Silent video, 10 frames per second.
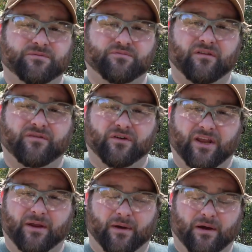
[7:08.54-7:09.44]
Springfield
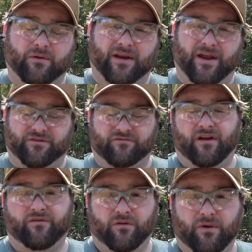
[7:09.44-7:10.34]
came out and it has a
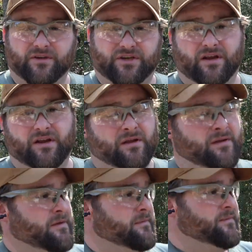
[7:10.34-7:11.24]
rifled musket,
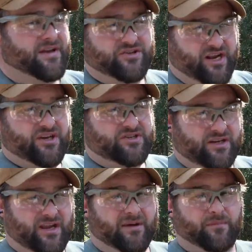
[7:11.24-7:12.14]
that changed the
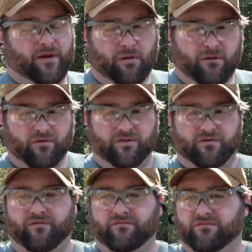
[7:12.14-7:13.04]
game. However,
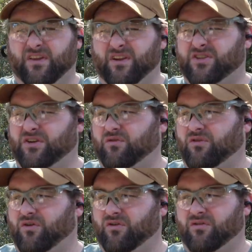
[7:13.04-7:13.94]
they still
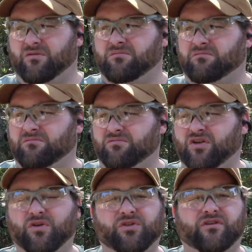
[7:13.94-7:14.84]
were
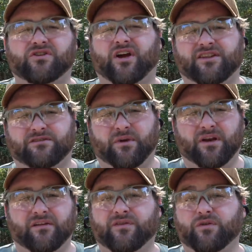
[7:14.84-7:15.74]
2-3 shots a
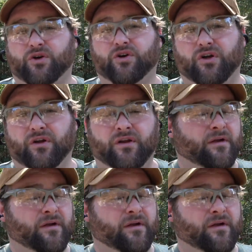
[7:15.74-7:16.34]
minute if you were good.